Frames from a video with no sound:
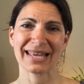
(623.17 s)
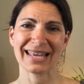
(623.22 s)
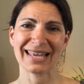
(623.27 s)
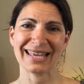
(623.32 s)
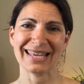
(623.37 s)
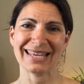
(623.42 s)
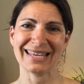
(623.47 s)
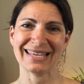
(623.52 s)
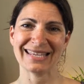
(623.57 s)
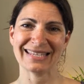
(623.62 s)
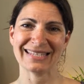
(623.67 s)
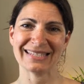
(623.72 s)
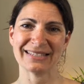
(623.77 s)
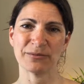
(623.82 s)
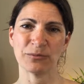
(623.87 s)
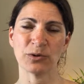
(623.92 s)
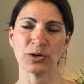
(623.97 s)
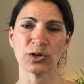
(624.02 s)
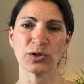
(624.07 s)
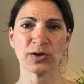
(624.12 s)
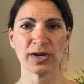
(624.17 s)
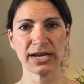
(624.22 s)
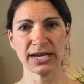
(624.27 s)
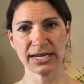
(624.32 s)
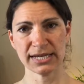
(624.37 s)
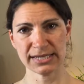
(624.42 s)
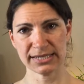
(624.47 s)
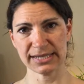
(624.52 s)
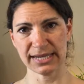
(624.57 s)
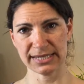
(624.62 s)
is we're
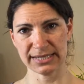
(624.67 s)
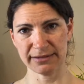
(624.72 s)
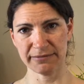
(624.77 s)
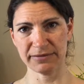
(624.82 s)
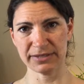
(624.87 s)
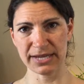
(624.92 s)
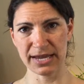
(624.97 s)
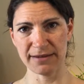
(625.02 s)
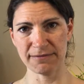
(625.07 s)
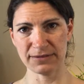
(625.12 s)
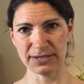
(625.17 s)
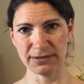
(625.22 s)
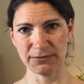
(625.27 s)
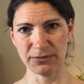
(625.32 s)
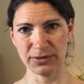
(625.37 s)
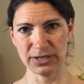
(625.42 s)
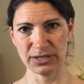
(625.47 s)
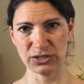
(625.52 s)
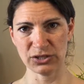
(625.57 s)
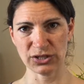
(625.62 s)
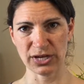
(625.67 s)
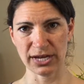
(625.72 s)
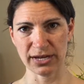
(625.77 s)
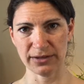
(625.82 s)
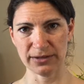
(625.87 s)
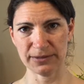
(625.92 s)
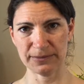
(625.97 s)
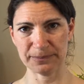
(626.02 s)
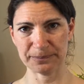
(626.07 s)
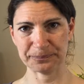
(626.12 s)
creating a sense of safety for this
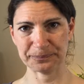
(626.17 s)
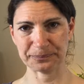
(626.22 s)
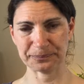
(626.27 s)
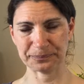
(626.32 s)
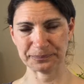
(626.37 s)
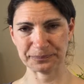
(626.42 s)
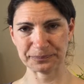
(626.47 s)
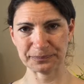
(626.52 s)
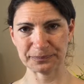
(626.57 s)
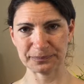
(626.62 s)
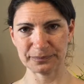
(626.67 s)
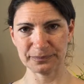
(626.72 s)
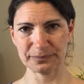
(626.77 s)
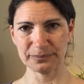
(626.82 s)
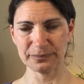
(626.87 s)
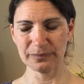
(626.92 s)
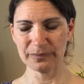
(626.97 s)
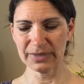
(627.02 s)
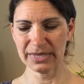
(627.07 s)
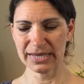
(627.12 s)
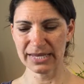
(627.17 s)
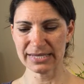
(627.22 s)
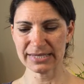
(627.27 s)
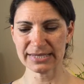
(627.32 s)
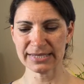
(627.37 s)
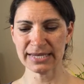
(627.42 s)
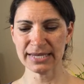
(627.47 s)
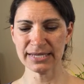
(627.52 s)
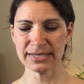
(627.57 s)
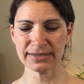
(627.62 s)
child. They
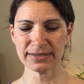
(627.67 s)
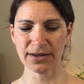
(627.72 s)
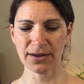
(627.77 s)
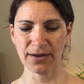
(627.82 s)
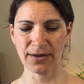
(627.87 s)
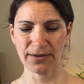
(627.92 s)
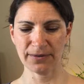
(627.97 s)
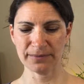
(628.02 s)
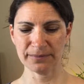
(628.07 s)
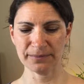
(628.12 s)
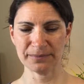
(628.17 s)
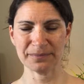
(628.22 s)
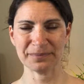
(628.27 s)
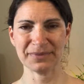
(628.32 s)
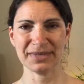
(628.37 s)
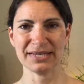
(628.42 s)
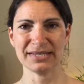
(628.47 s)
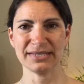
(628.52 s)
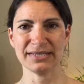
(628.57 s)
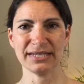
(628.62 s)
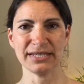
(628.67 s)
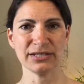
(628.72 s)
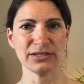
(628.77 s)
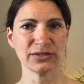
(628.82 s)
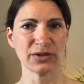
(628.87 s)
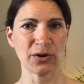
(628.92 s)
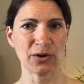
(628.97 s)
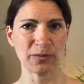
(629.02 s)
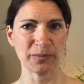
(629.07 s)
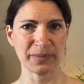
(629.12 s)
see us calm, they see us
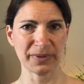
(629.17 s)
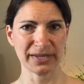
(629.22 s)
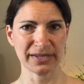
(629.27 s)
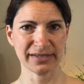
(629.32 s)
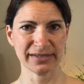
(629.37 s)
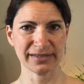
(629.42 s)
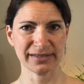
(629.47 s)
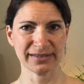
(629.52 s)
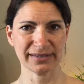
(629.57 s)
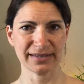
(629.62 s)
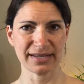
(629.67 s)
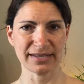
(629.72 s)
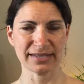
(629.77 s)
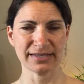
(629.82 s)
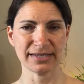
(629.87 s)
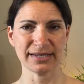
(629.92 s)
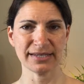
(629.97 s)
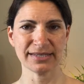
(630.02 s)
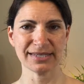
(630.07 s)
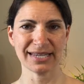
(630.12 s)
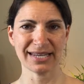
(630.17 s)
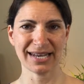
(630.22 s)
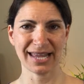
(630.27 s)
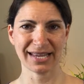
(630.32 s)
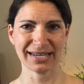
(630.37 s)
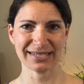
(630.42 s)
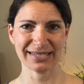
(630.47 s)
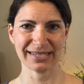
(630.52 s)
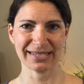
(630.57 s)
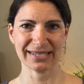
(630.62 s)
open, they see us
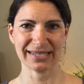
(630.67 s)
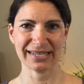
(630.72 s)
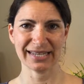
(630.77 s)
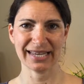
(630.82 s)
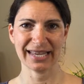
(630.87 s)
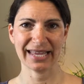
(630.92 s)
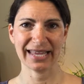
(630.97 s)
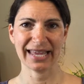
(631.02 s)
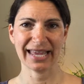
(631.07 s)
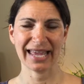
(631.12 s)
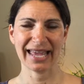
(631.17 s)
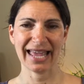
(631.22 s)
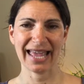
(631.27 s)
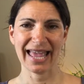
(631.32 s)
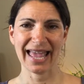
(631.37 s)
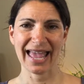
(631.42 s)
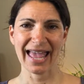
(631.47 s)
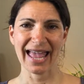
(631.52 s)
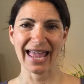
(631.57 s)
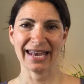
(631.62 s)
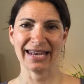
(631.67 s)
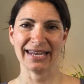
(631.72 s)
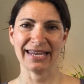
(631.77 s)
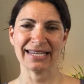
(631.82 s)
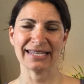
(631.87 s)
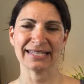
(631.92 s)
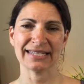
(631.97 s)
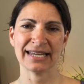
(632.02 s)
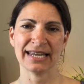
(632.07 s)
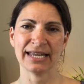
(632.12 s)
connected, and
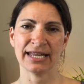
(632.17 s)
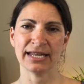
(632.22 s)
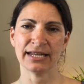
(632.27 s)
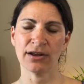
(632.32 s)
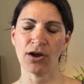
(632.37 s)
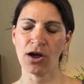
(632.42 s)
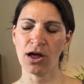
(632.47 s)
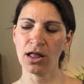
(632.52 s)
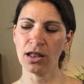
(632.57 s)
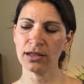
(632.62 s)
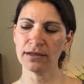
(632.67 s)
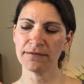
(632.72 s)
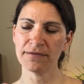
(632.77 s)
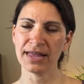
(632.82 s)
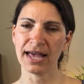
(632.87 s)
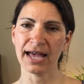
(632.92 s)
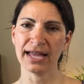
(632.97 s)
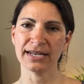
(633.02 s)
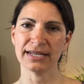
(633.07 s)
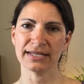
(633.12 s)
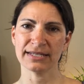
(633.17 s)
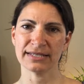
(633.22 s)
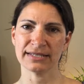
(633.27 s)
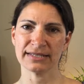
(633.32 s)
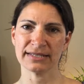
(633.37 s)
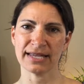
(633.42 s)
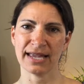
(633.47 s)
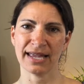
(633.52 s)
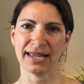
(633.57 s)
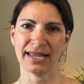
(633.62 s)
all of that is
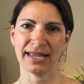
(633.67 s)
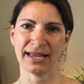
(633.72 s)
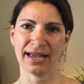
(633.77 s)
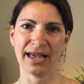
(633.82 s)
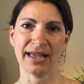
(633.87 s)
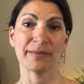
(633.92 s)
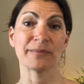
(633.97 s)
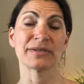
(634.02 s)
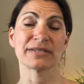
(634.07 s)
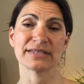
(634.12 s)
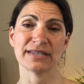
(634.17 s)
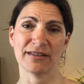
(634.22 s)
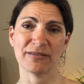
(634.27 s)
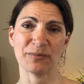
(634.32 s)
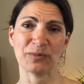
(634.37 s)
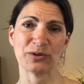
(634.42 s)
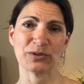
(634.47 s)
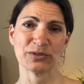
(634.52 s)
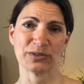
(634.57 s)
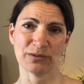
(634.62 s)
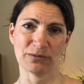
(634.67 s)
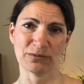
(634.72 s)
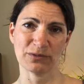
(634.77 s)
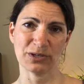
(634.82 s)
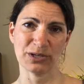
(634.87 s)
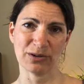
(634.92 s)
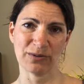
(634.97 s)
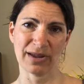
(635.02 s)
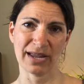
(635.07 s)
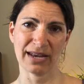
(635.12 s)
saying, I'm a safe person for
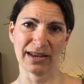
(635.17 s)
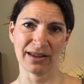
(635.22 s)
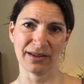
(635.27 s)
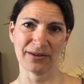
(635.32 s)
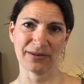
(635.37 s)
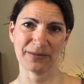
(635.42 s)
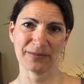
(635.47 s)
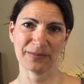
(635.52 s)
you right now.